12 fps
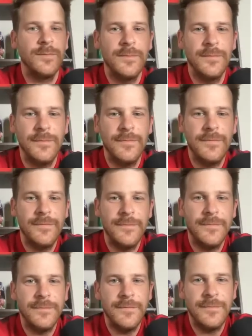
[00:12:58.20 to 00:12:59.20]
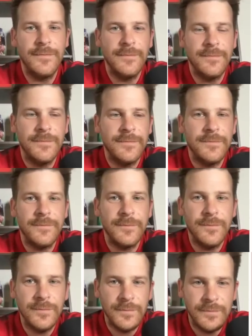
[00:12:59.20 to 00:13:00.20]

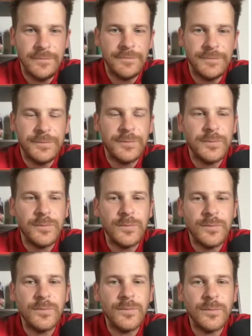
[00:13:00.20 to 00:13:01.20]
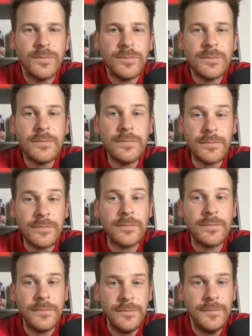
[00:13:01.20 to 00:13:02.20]

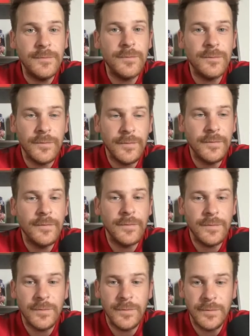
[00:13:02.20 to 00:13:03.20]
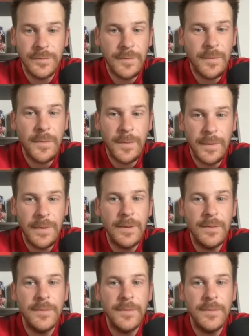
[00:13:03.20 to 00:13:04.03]
The person shown says nothing.